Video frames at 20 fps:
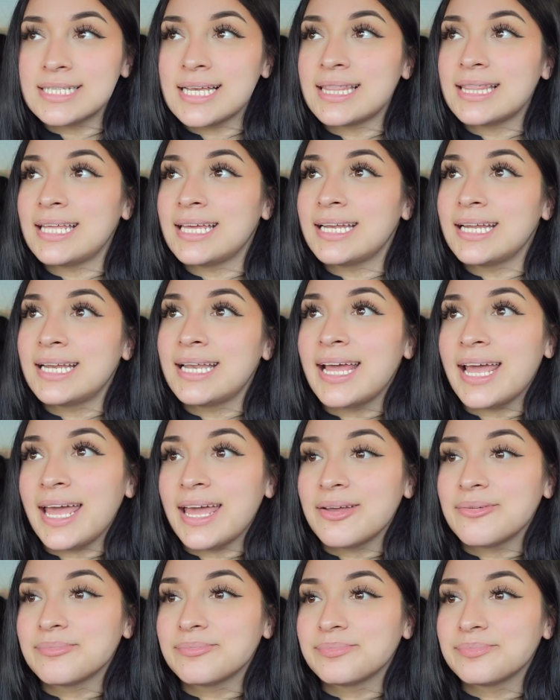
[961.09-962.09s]
at the end of the
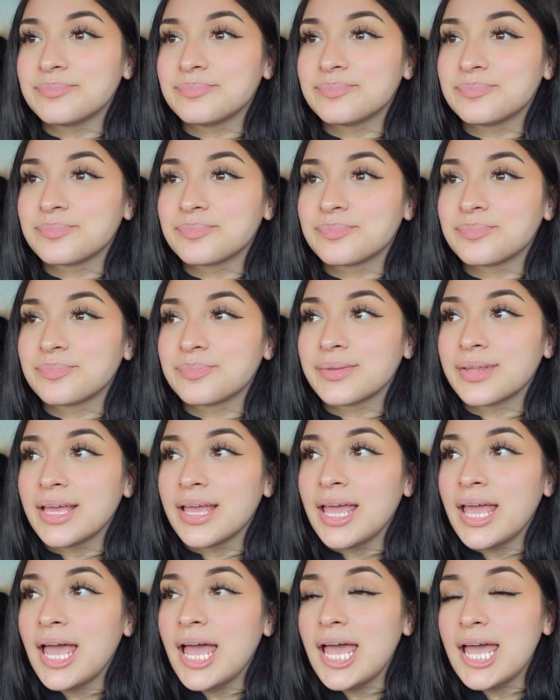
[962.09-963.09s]
day,
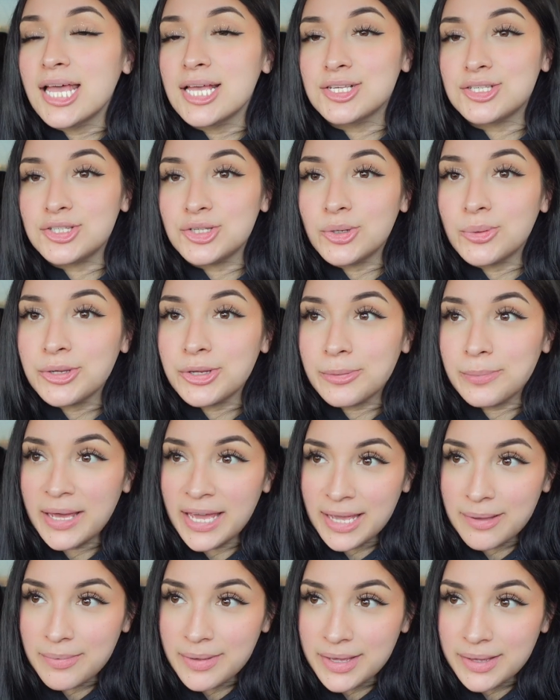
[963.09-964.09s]
it's you and your
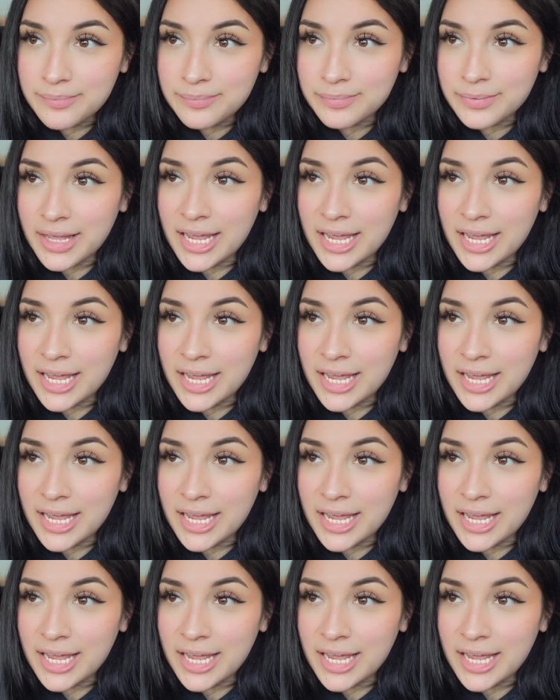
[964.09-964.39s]
baby,